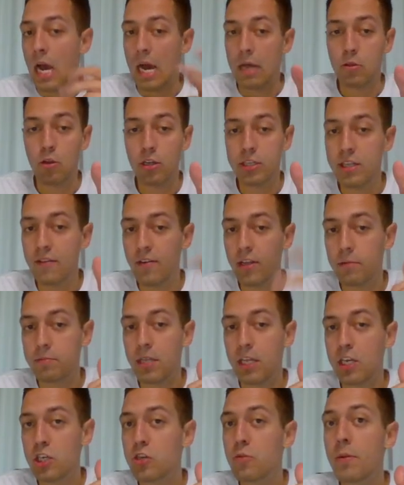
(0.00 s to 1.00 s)
not develop the
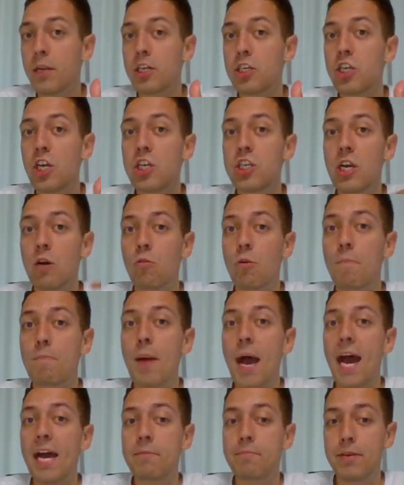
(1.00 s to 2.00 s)
initiative, but exchange our
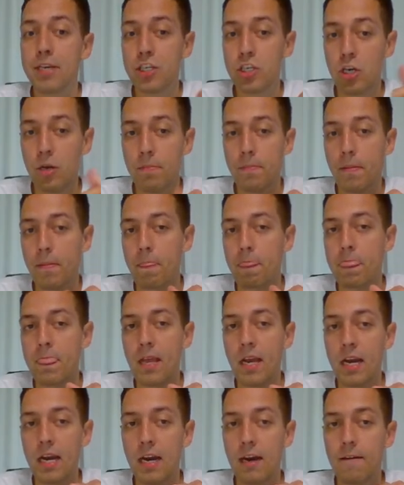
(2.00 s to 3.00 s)
bad bishop.
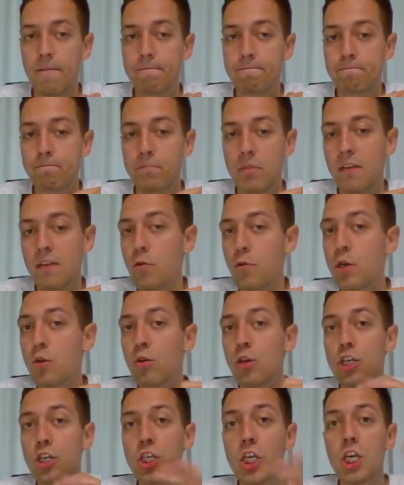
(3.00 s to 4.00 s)
Uh, if we
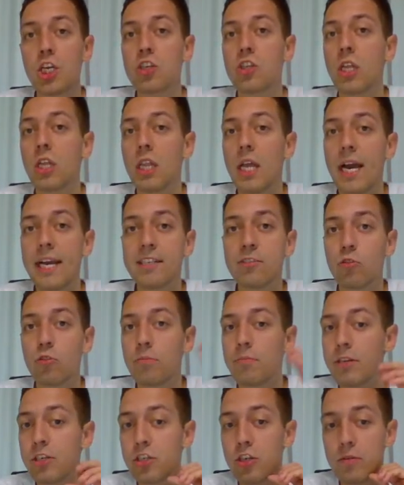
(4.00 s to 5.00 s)
could exchange the light square
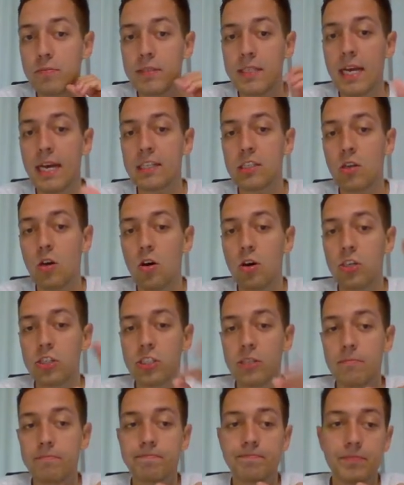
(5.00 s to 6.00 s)
bishops, that's
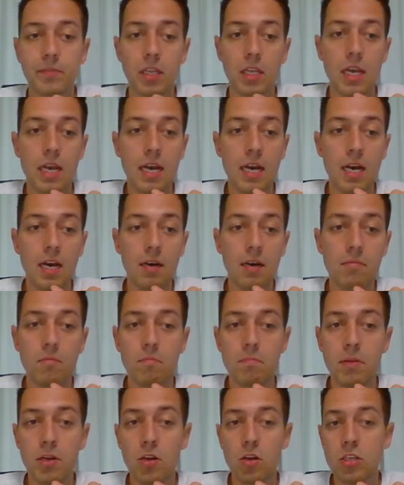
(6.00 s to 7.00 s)
awesome. Uh,
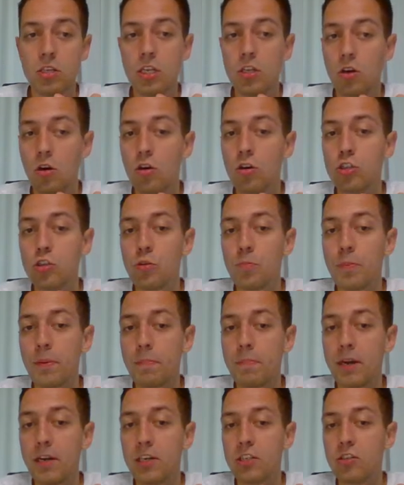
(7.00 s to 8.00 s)
but it also
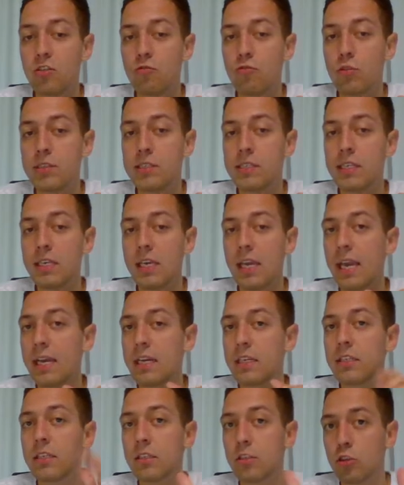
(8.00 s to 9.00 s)
prepares rook
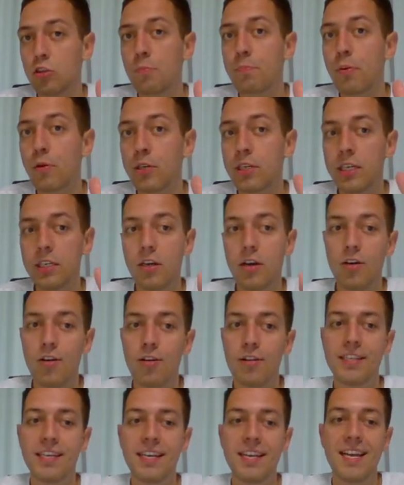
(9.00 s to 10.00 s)
c8 to put it
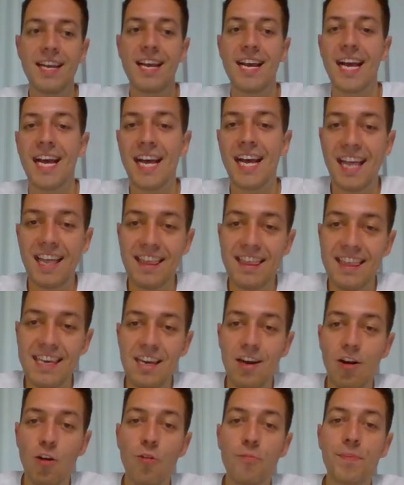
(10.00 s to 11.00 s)
on uh, the
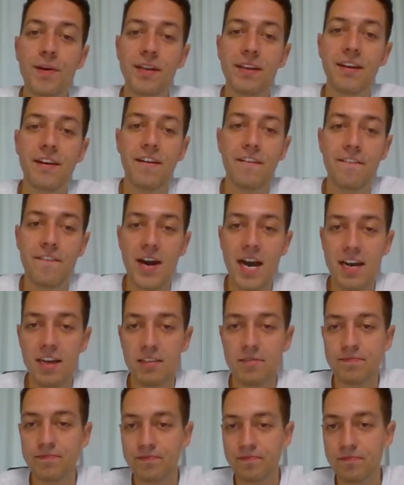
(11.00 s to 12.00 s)
open file.